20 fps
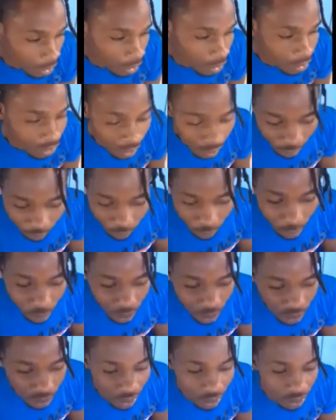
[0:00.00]
He's a loving
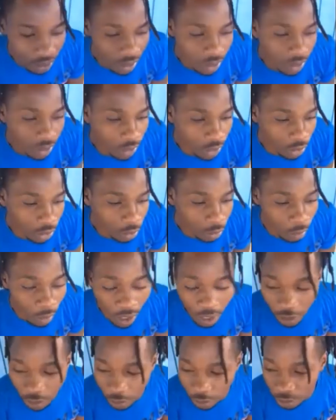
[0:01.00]
person. No
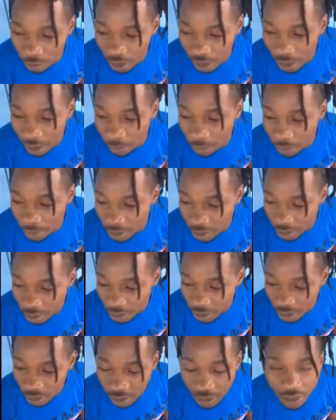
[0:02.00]
matter what
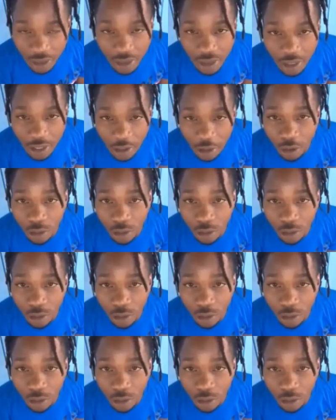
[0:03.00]
happened, he still